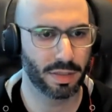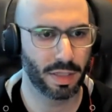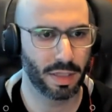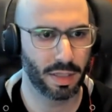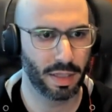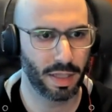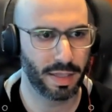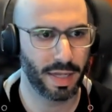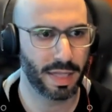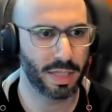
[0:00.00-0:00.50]

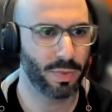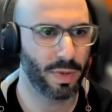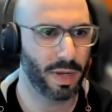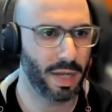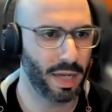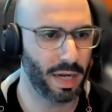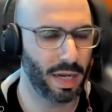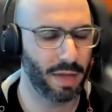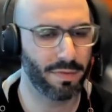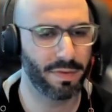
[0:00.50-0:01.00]
And that's why
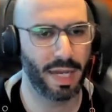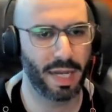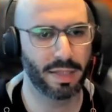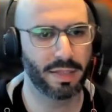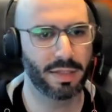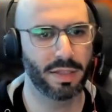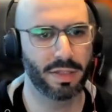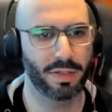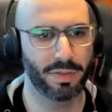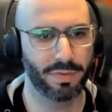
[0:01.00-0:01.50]
I love
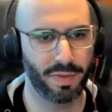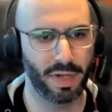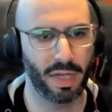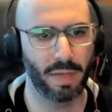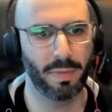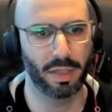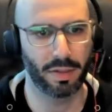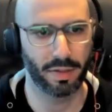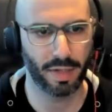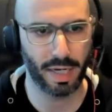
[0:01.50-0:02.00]
Nancy's
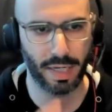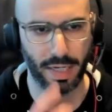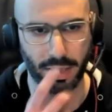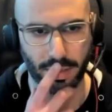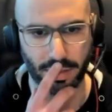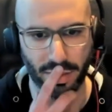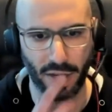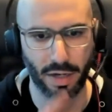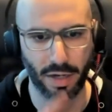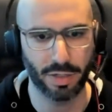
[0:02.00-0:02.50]
framing, right?
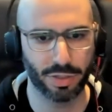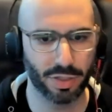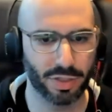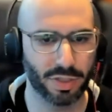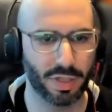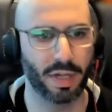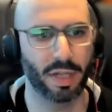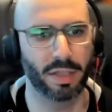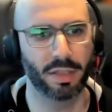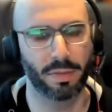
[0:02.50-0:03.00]
It's not
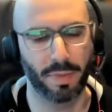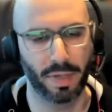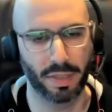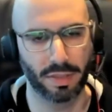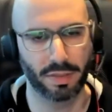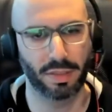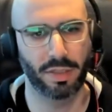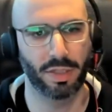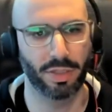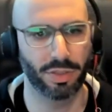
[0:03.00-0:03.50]
just another
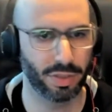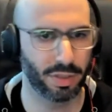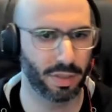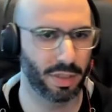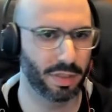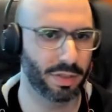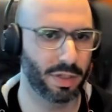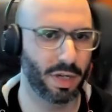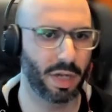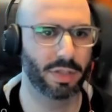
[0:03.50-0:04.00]
presentation,
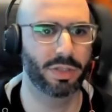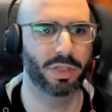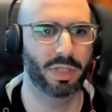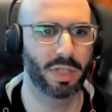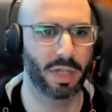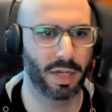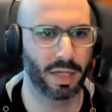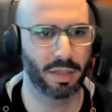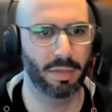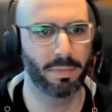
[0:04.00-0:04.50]
it's not just
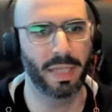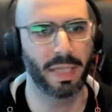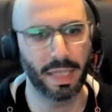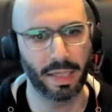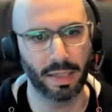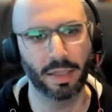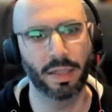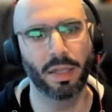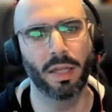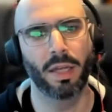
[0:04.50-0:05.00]
another
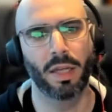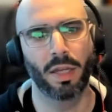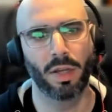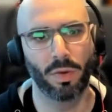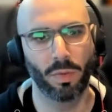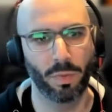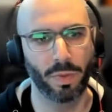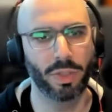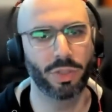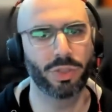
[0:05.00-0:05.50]
meeting.
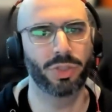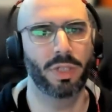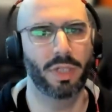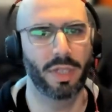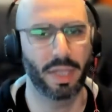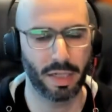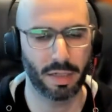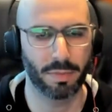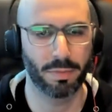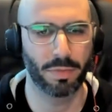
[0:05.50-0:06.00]
We should
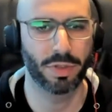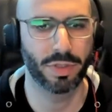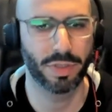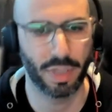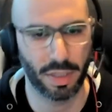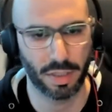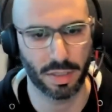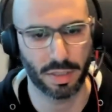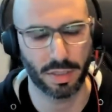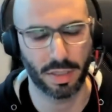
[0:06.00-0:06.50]
take it more
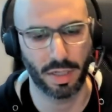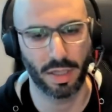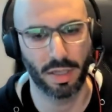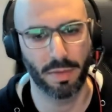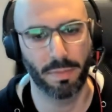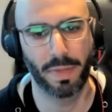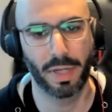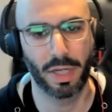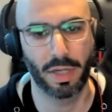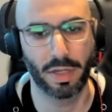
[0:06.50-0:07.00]
seriously
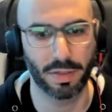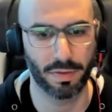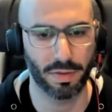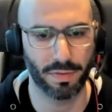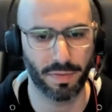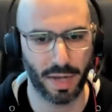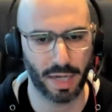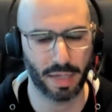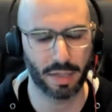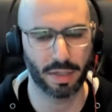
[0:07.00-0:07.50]
because of the
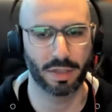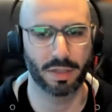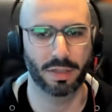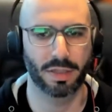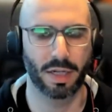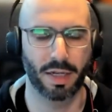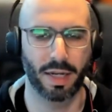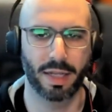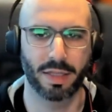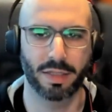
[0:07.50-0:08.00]
factors
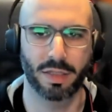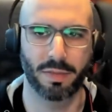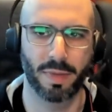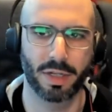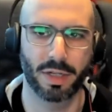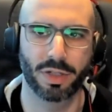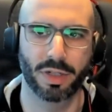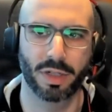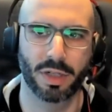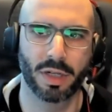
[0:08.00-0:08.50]
that Nancy
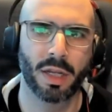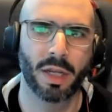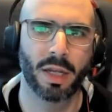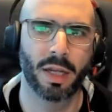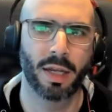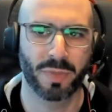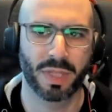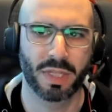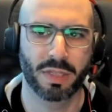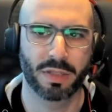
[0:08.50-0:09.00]
mentioned.
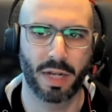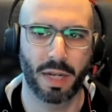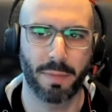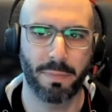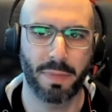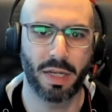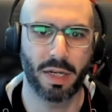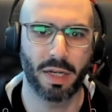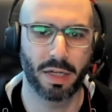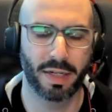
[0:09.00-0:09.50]
So let
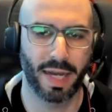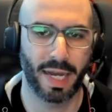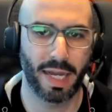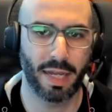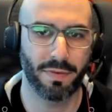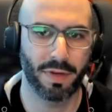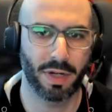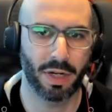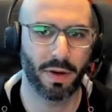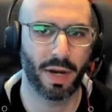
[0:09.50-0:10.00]
me
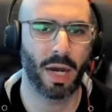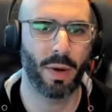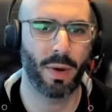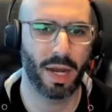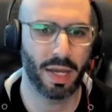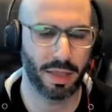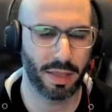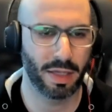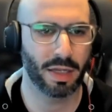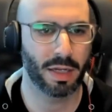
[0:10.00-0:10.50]
dive into how
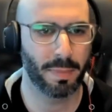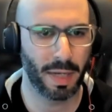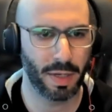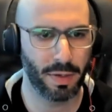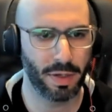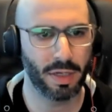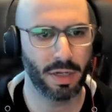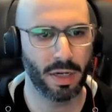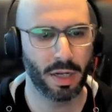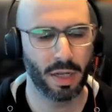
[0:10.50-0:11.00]
I think
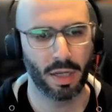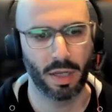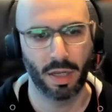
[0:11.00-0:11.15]
about it.